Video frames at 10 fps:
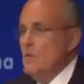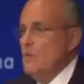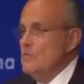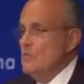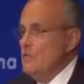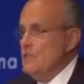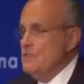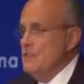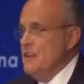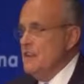over the
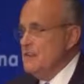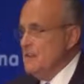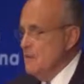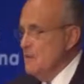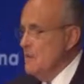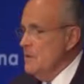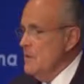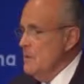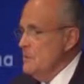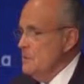course of the next
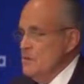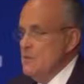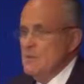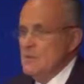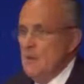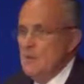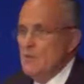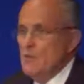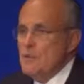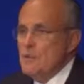period of time
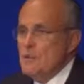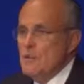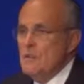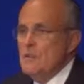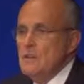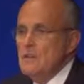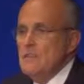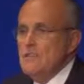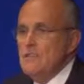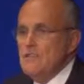in more detail.
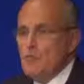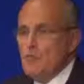This is